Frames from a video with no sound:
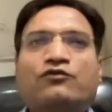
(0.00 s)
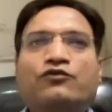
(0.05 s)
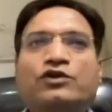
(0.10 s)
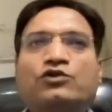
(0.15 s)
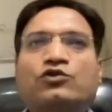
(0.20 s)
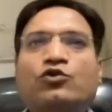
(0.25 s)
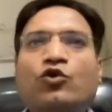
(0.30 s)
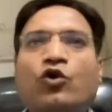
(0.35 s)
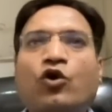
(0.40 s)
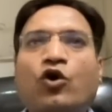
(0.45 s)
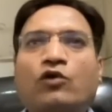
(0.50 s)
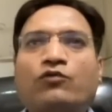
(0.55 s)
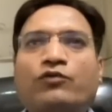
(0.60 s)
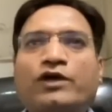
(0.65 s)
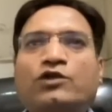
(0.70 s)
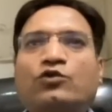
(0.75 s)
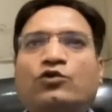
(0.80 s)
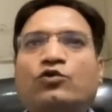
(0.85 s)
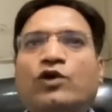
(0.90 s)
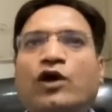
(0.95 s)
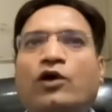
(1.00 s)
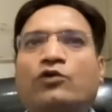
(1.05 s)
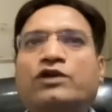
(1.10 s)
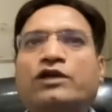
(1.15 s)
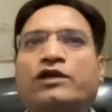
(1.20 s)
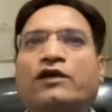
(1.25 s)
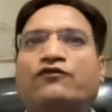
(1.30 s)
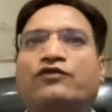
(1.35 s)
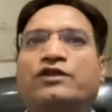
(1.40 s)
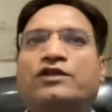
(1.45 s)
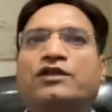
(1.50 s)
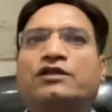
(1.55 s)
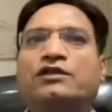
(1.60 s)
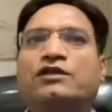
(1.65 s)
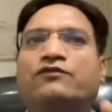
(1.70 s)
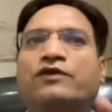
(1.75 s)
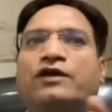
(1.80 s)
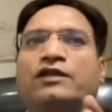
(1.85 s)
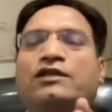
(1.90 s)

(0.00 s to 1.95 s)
we should always rule out the deficiency